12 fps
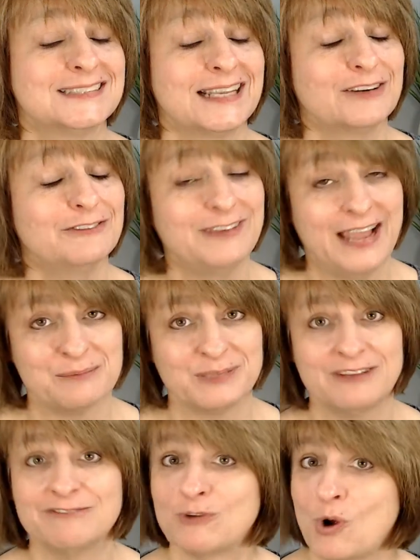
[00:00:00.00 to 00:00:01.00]

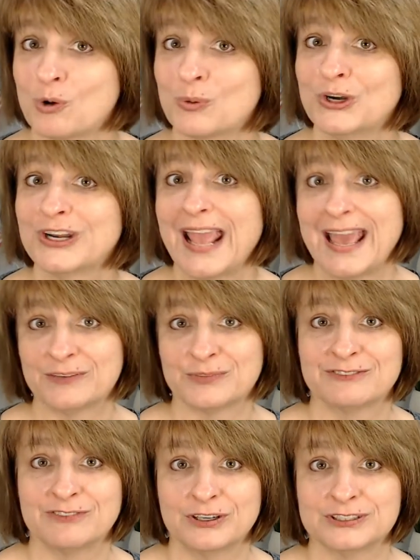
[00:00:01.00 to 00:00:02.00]
single-family forward and
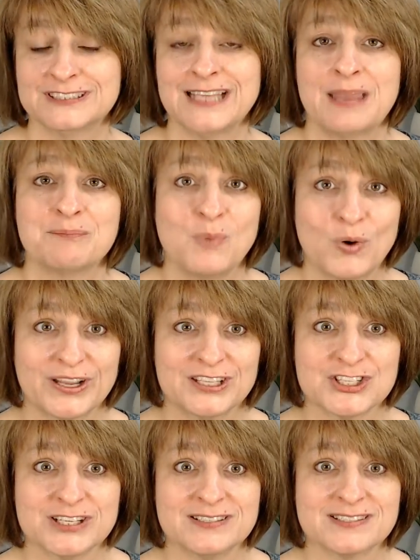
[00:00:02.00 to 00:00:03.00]
reverse type
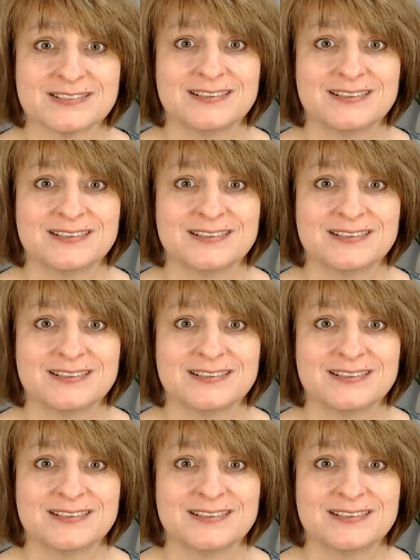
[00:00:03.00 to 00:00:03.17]
mortgages,